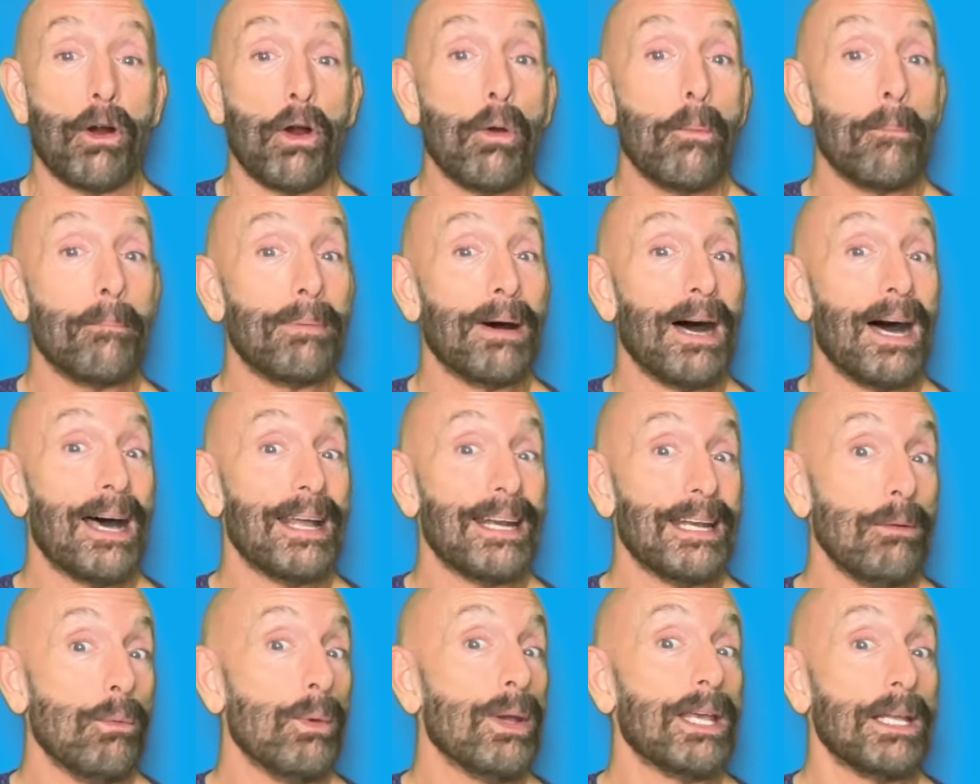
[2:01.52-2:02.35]
own
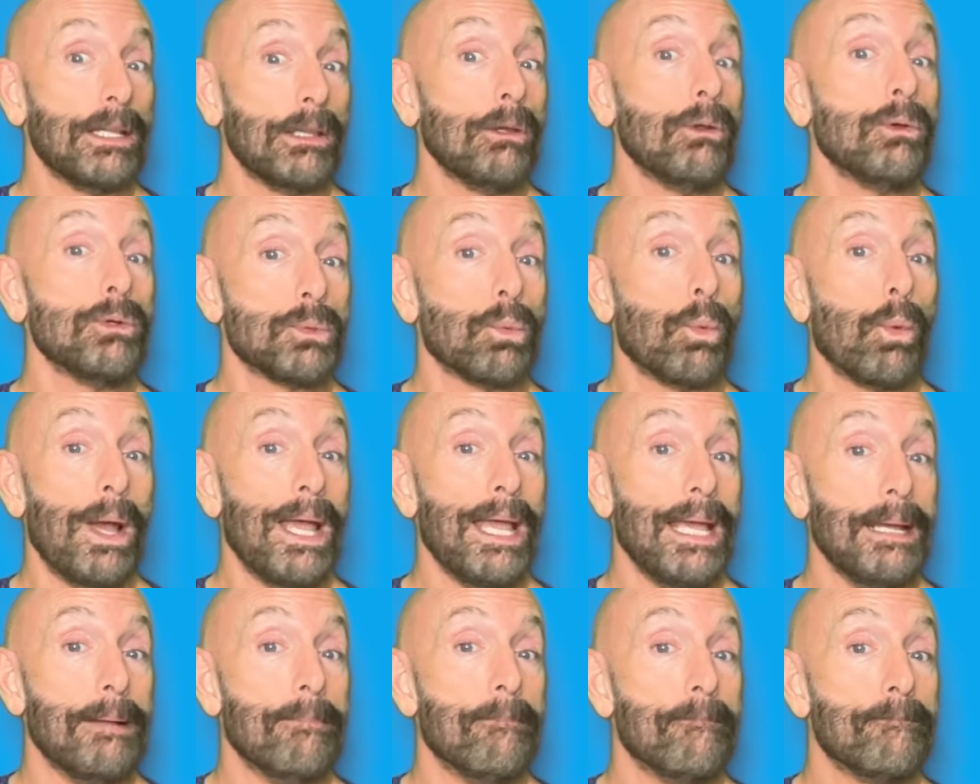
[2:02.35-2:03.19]
body. We can lose
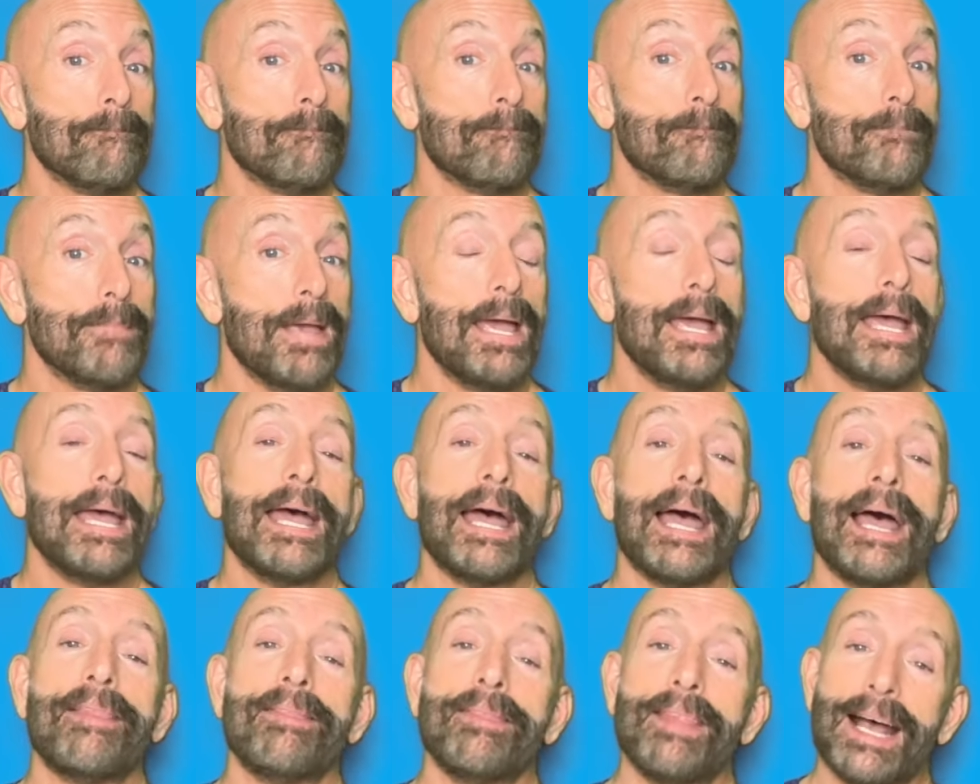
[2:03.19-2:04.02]
weight.
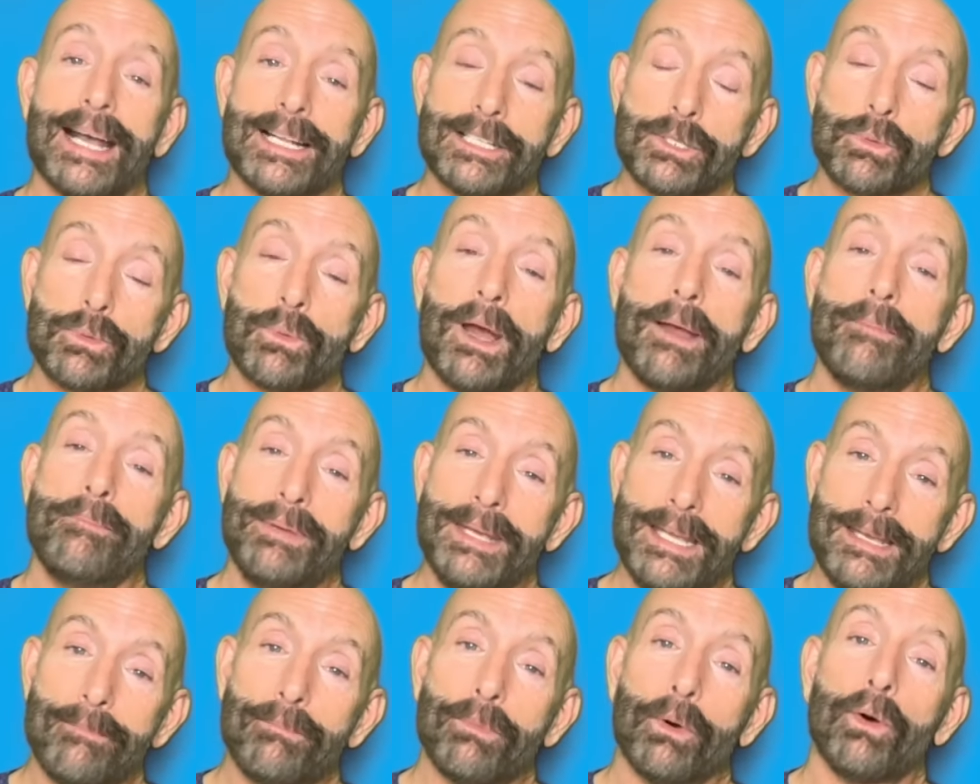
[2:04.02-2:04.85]
And that's why
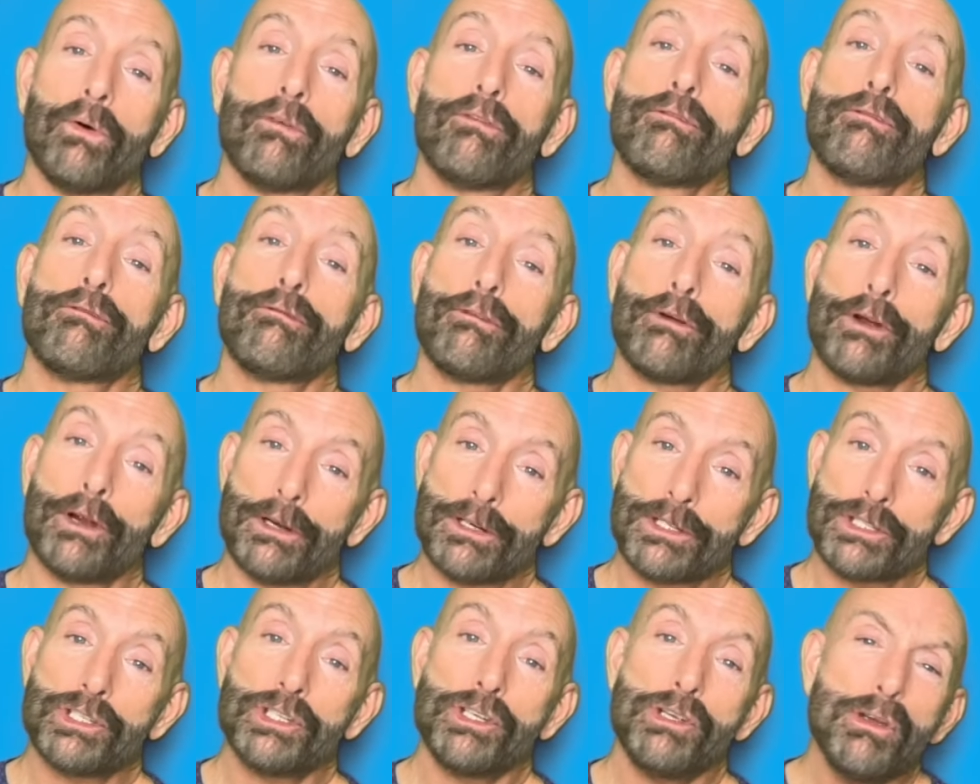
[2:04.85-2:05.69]
people
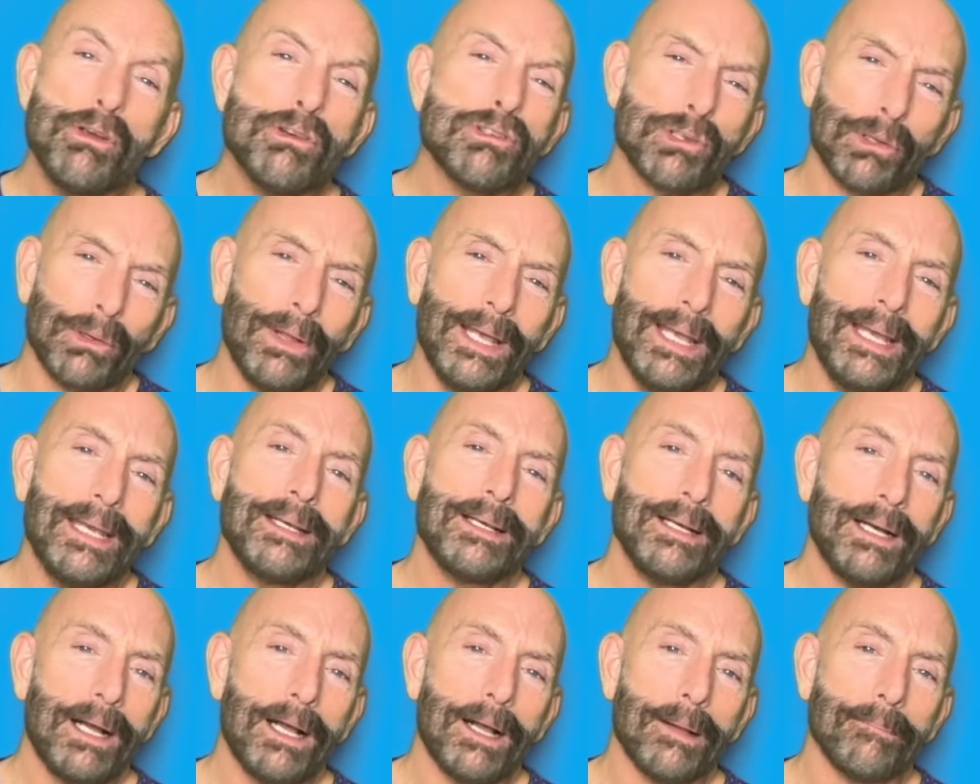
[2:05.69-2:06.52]
first usually
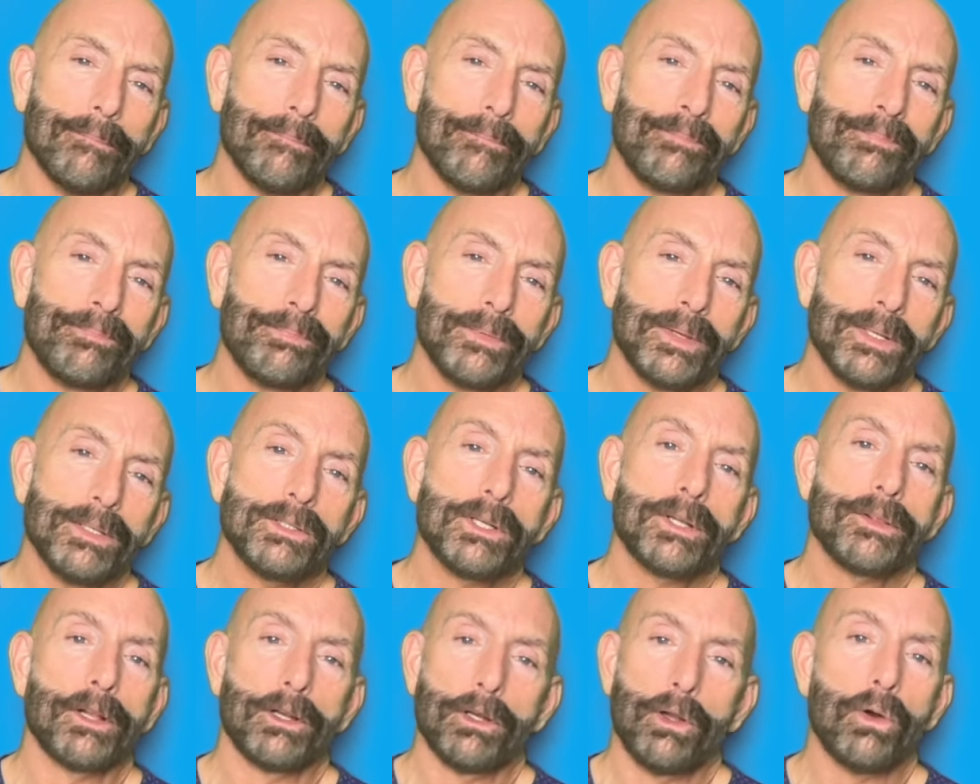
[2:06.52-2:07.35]
come
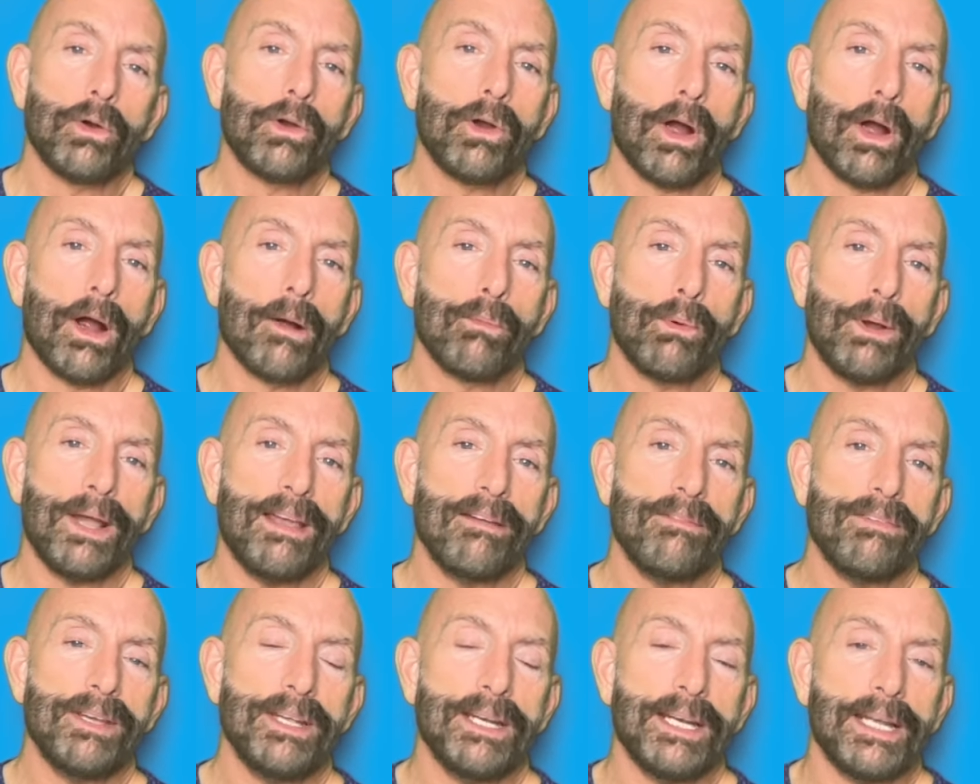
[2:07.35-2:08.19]
to the low carb way
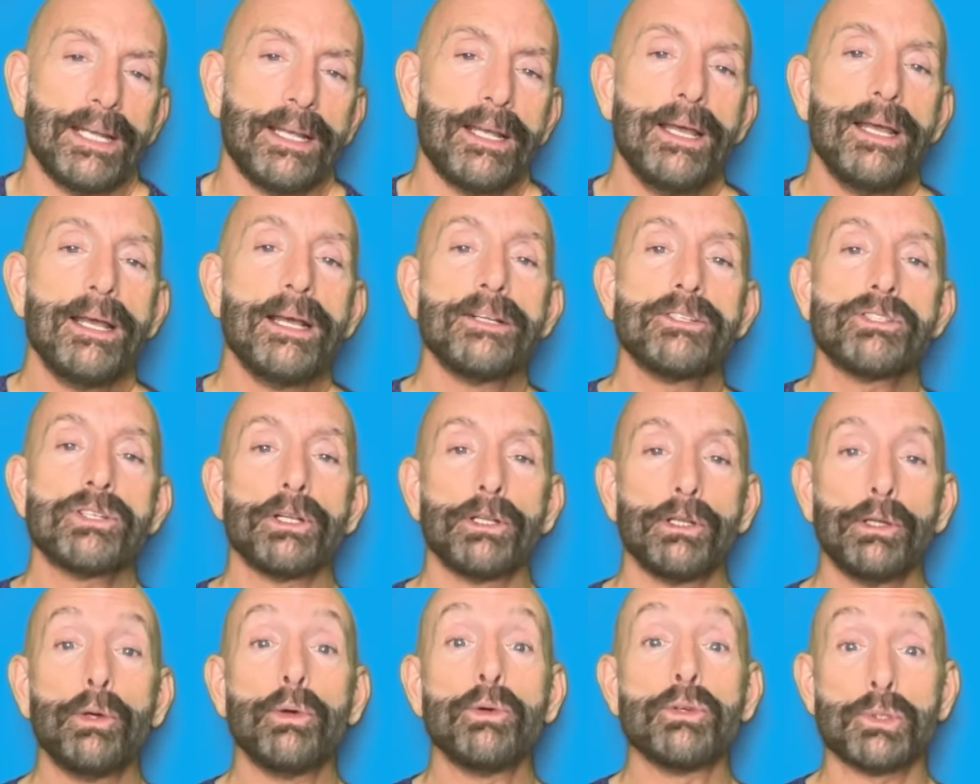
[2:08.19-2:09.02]
of eating to
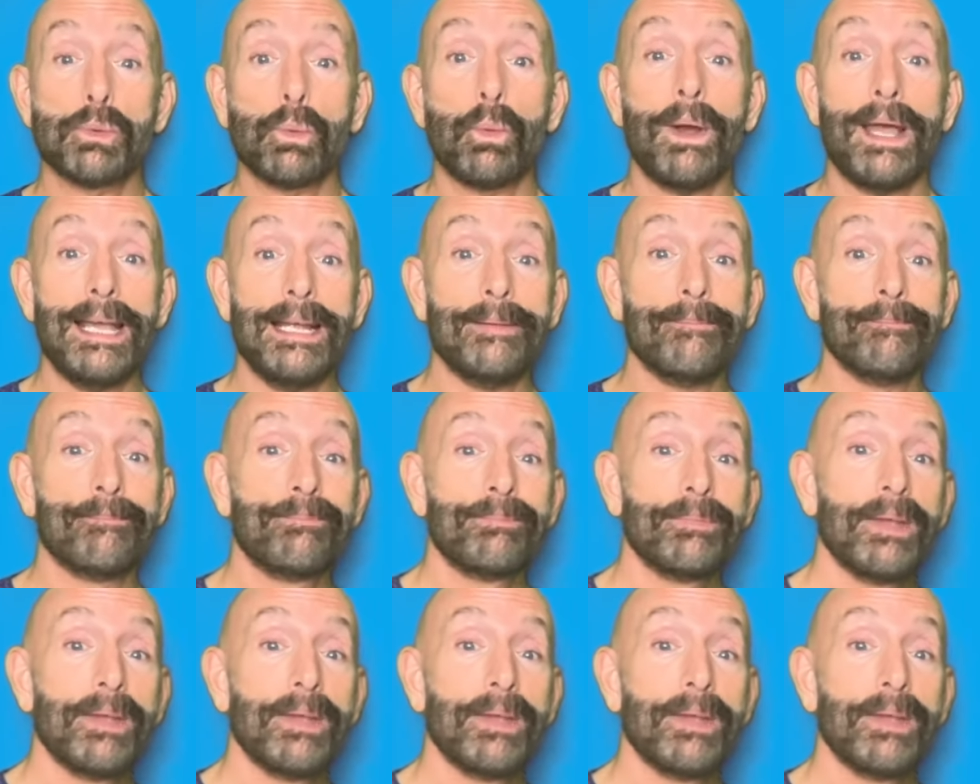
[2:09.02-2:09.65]
lose weight.